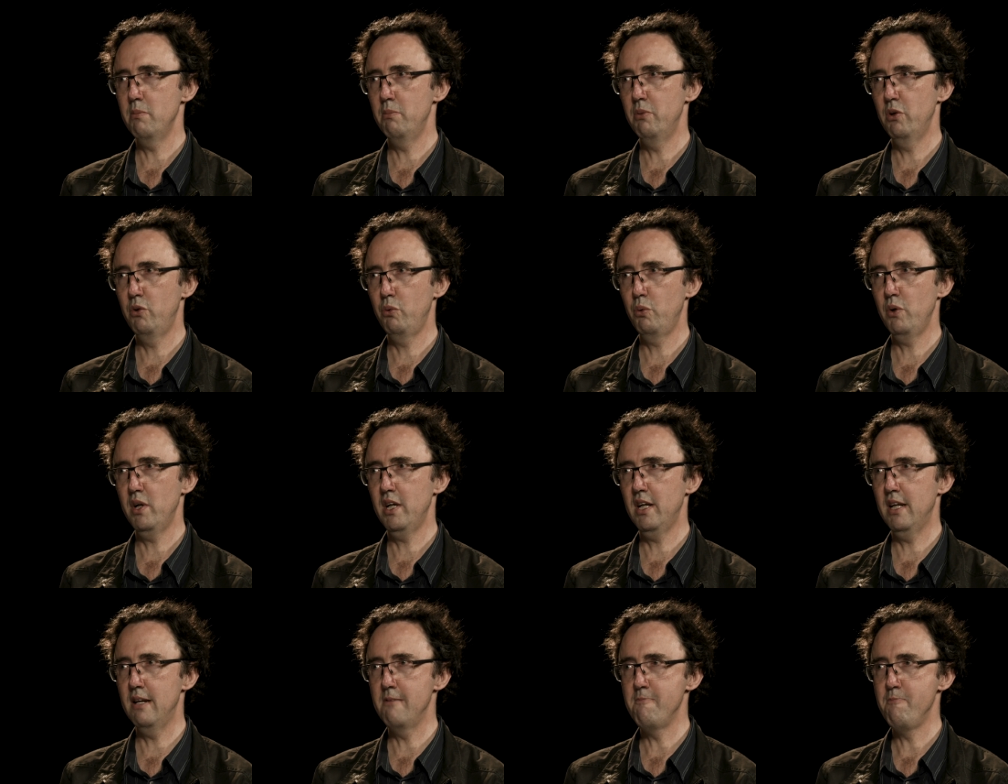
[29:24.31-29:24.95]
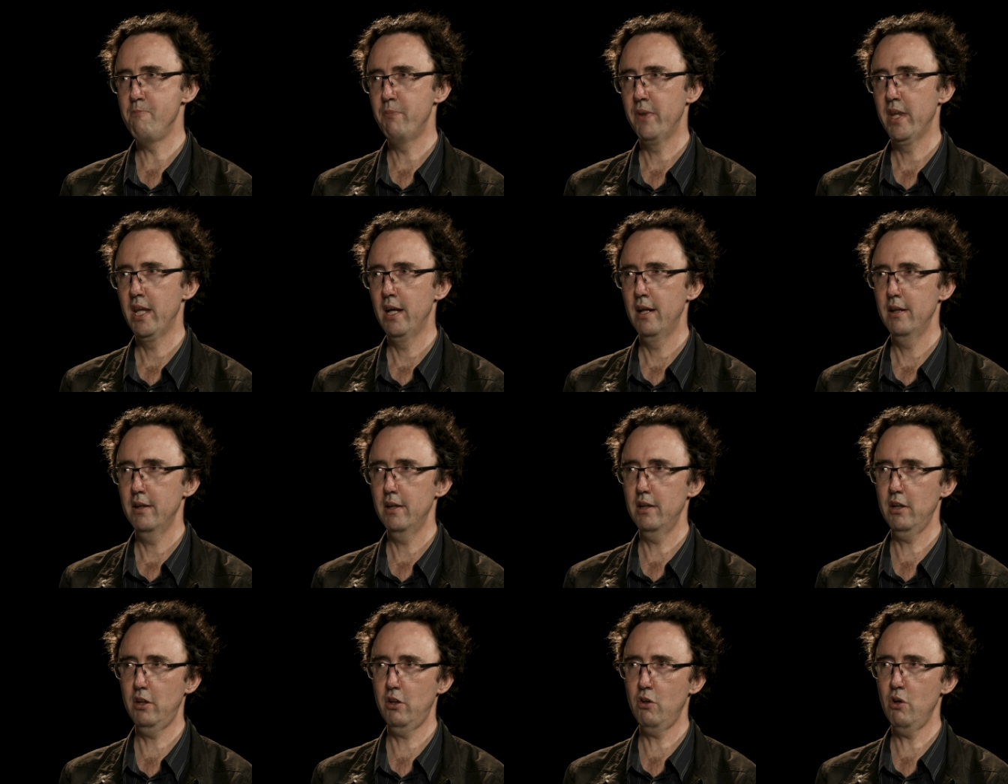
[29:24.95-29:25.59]
between
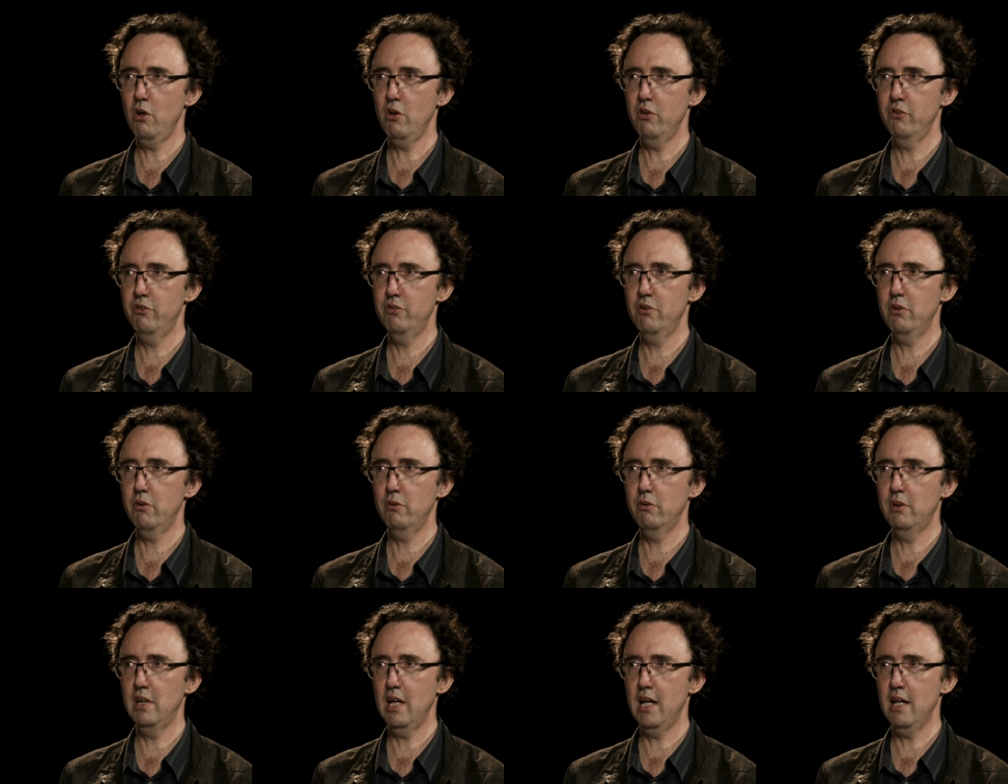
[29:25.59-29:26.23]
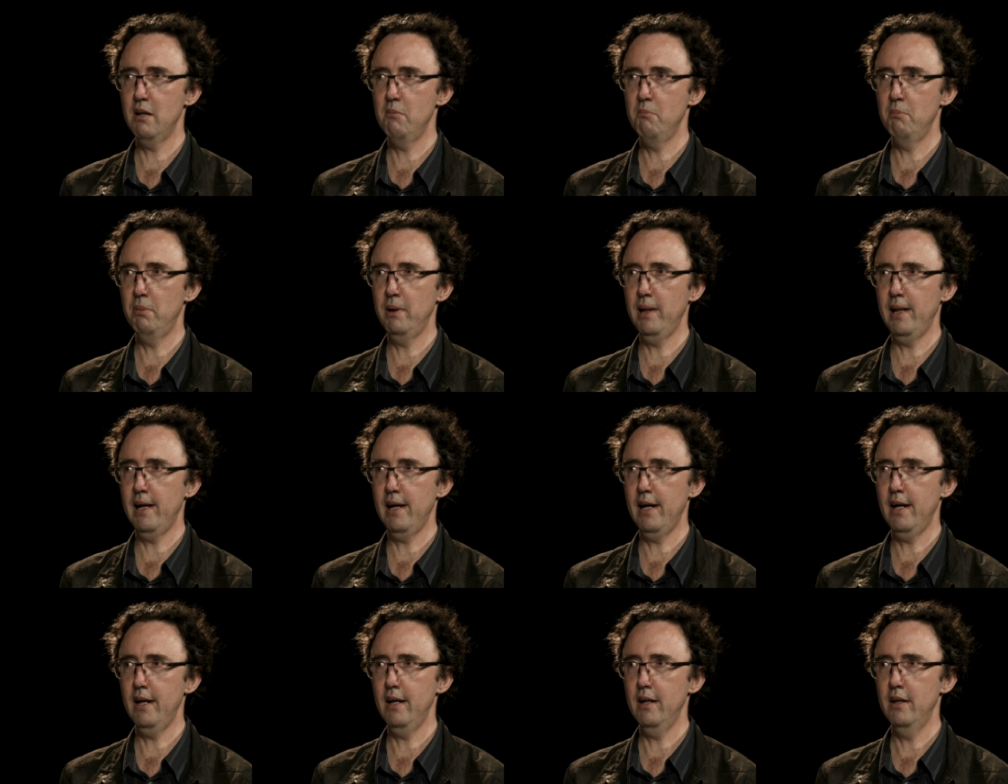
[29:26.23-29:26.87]
the console game
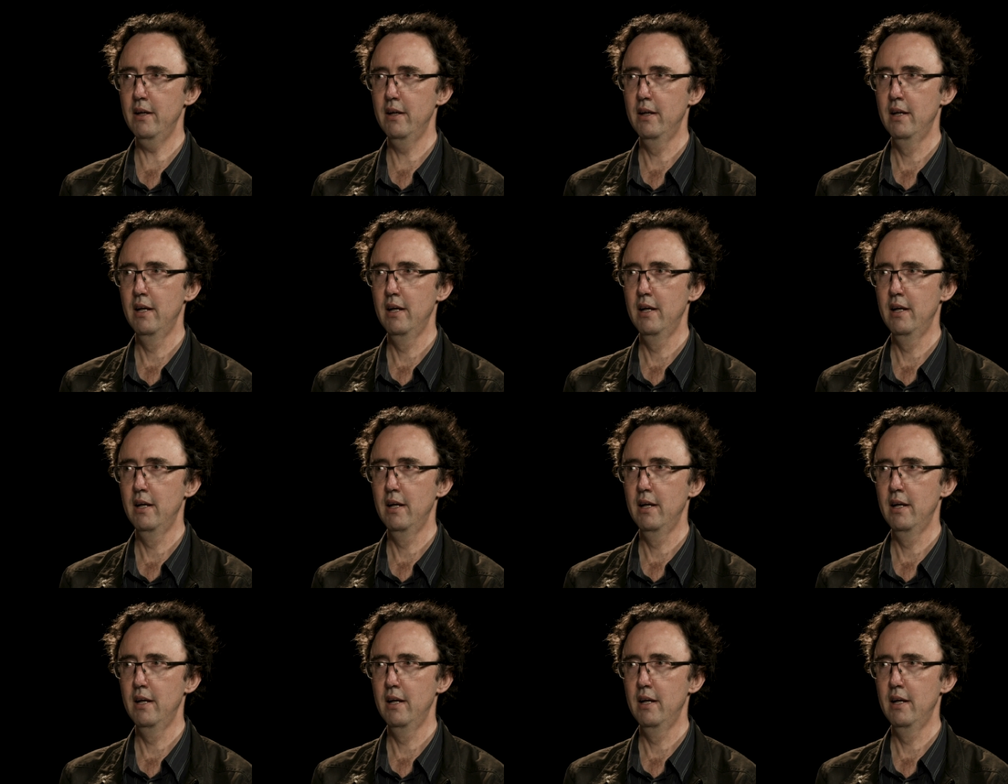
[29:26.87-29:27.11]
player